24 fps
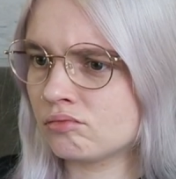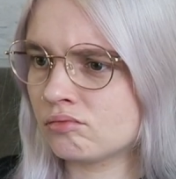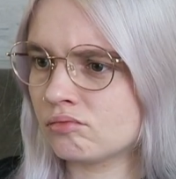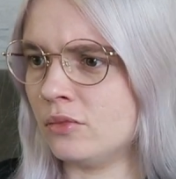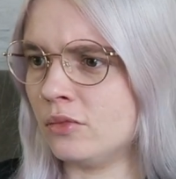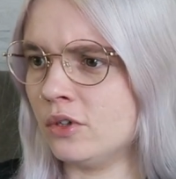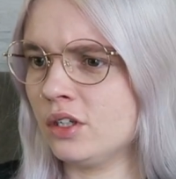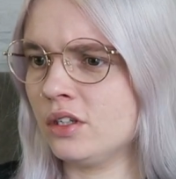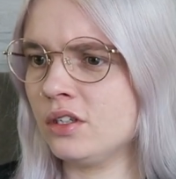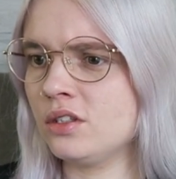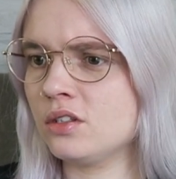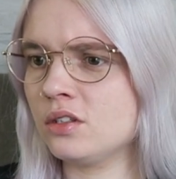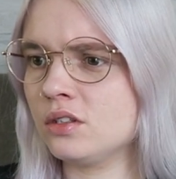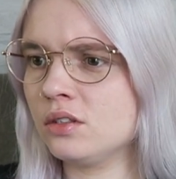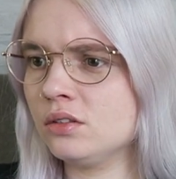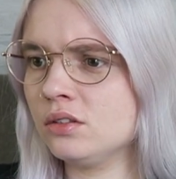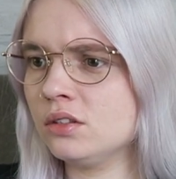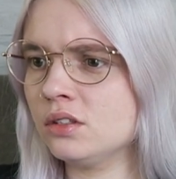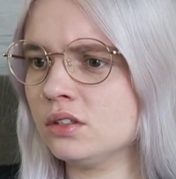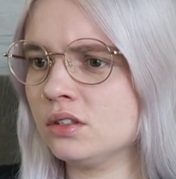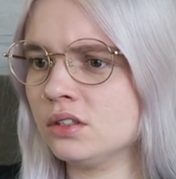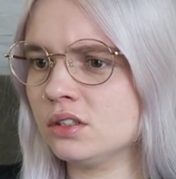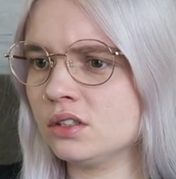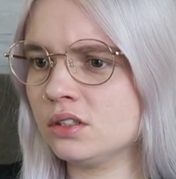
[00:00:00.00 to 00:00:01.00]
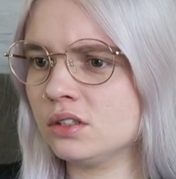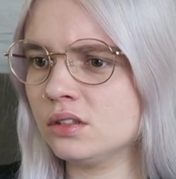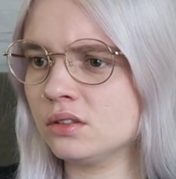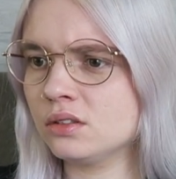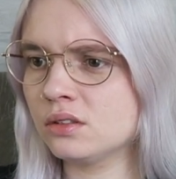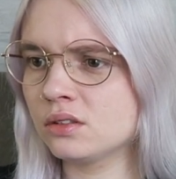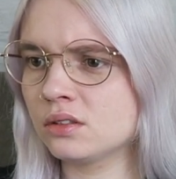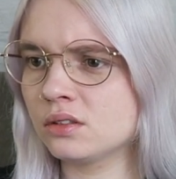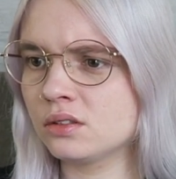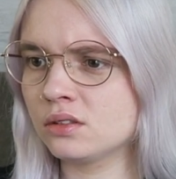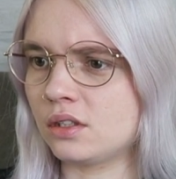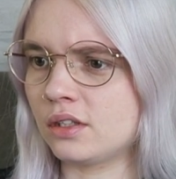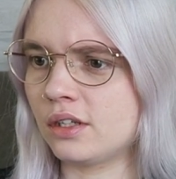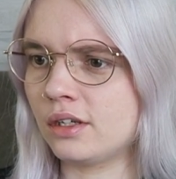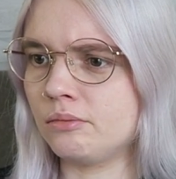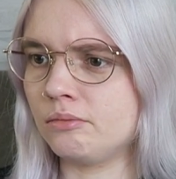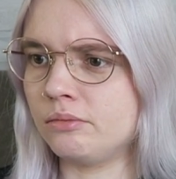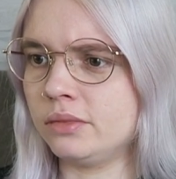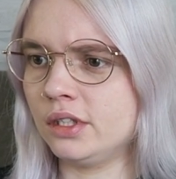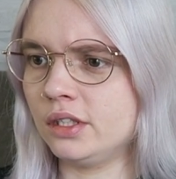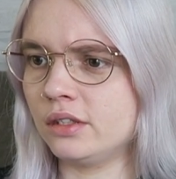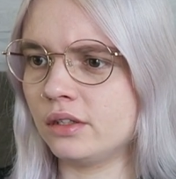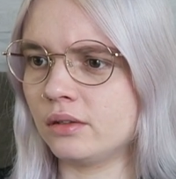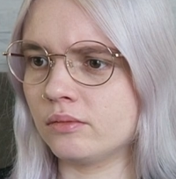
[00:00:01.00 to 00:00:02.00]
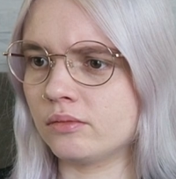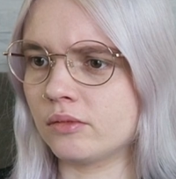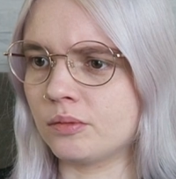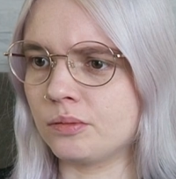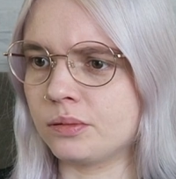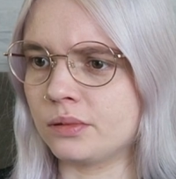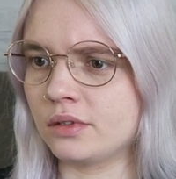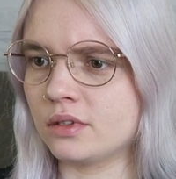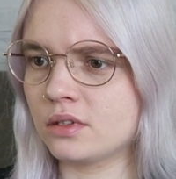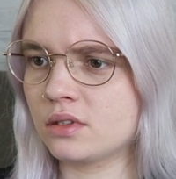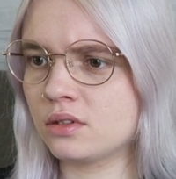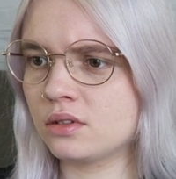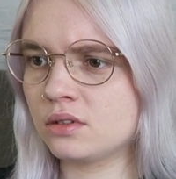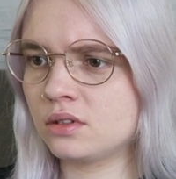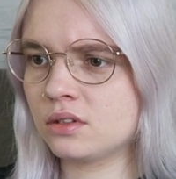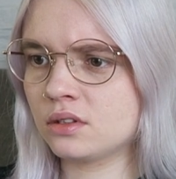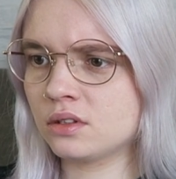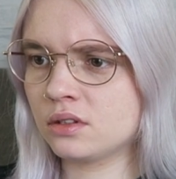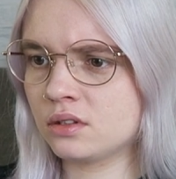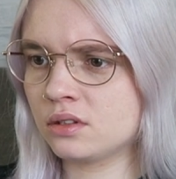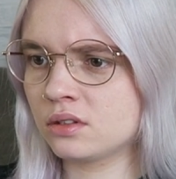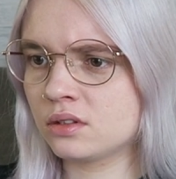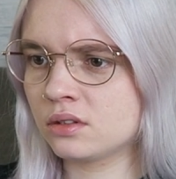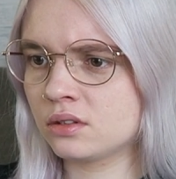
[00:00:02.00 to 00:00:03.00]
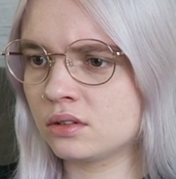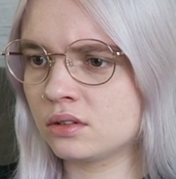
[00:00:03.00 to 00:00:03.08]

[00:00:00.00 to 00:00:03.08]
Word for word: What is going on there? Are they beating up the prisoners?